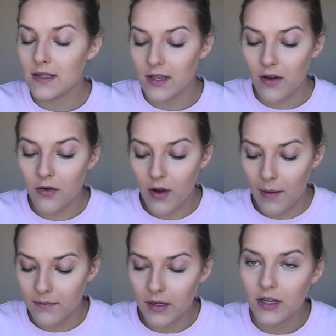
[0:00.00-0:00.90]
So
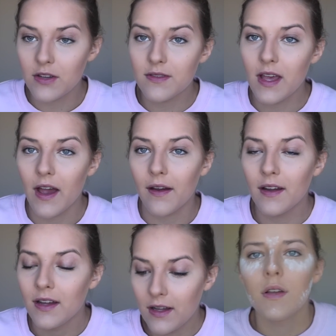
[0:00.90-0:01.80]
I'm gonna use that.
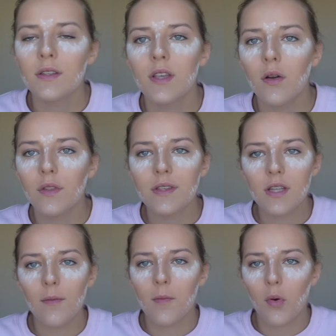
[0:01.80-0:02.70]
So this
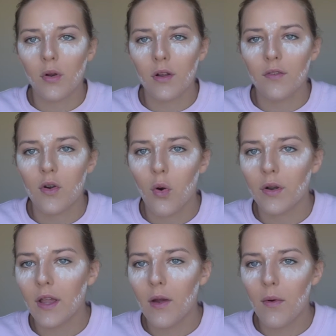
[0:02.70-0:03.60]
stopped
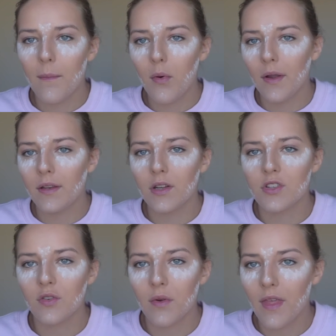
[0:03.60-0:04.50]
recording at one point, not
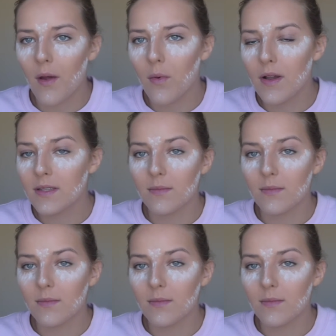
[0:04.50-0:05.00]
sure where that was.